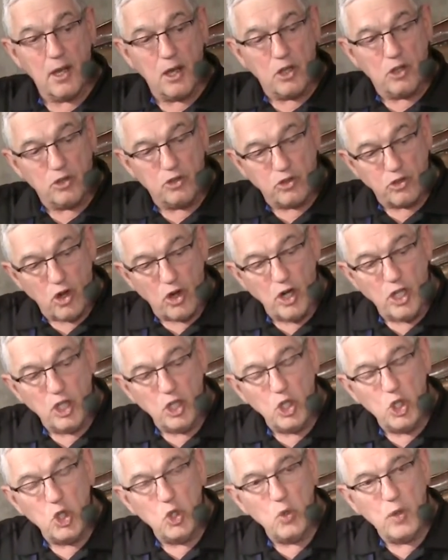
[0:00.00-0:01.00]

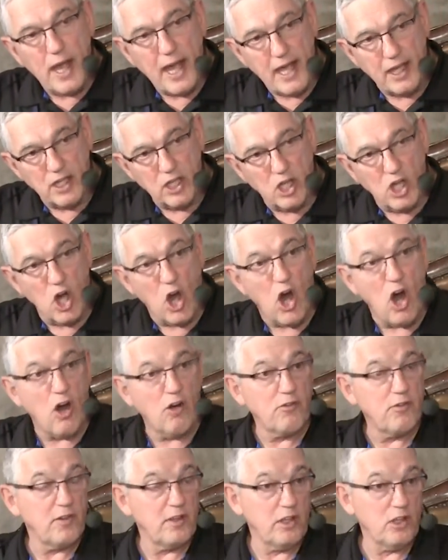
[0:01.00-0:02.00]
Starting new at
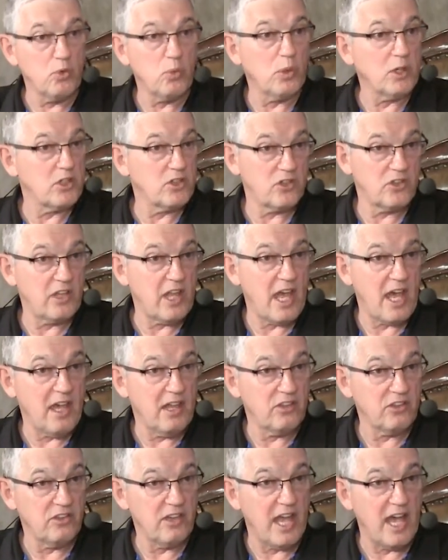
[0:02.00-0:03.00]
golf is what
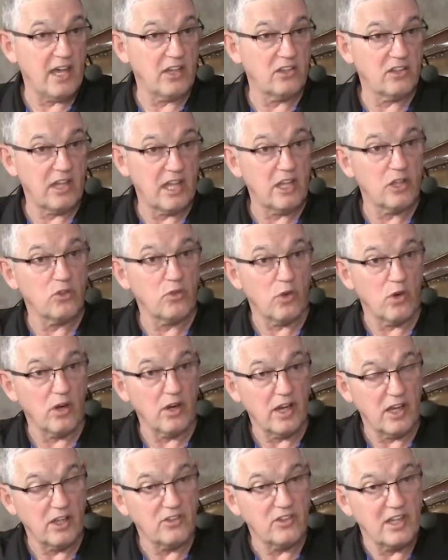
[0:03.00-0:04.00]
SNAG stands for,
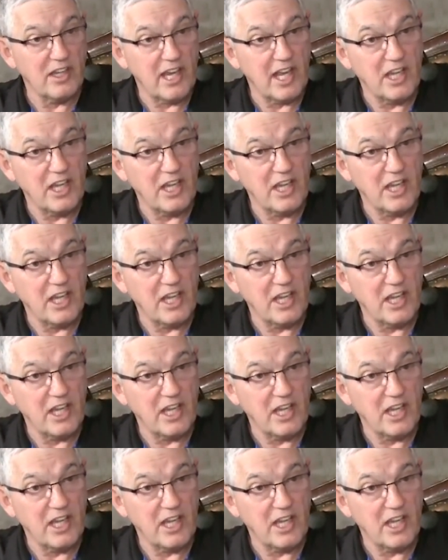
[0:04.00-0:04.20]
S-N-A-G.